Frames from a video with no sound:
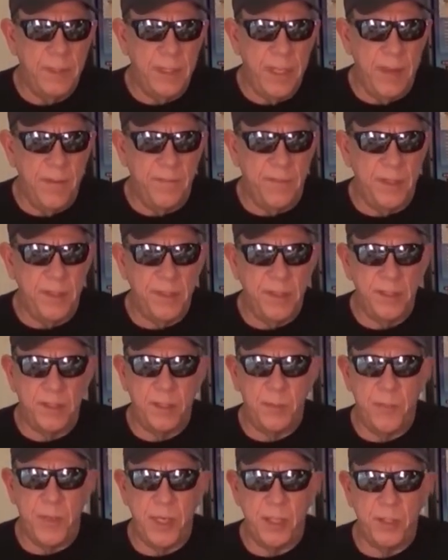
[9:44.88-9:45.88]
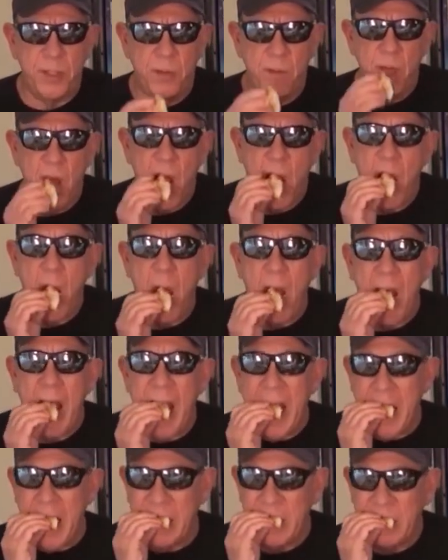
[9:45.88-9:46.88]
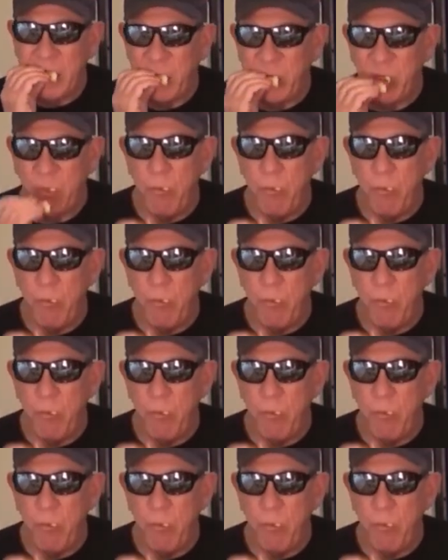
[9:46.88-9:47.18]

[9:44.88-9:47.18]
place this called Mr. Craves or whatever it